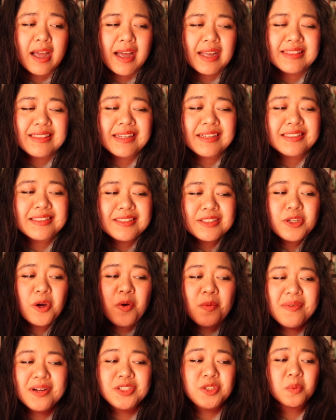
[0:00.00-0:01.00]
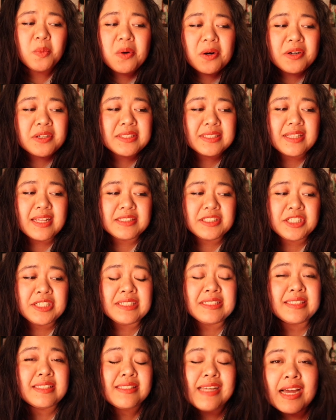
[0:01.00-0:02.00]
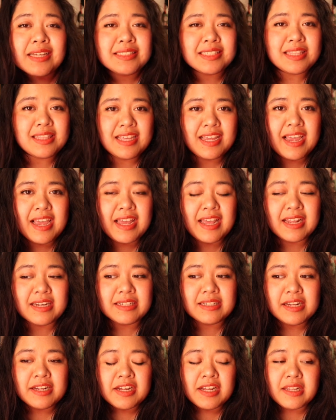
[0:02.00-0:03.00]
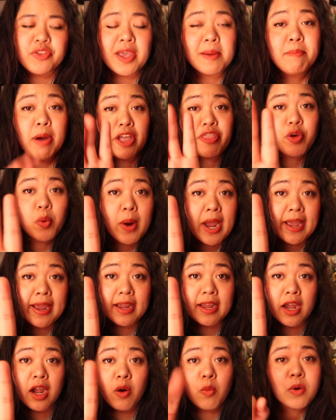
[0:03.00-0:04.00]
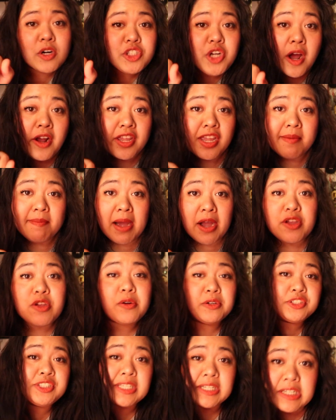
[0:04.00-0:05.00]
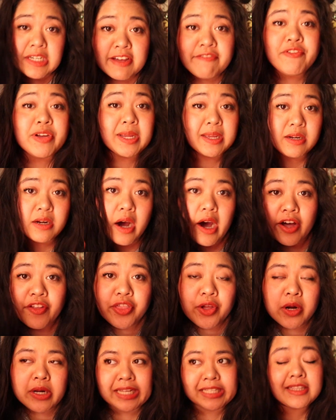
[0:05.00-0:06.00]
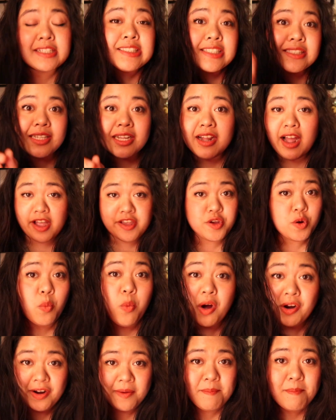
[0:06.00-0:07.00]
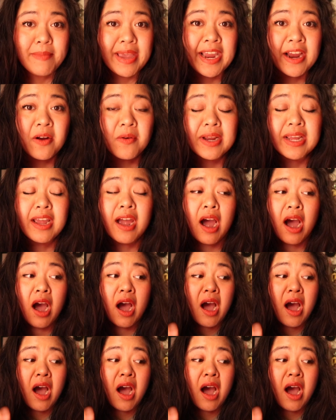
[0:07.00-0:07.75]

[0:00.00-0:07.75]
I think it's so much worse that she says in the end, and by the way, we're talking about your significant other, like, this is a guy you want to marry.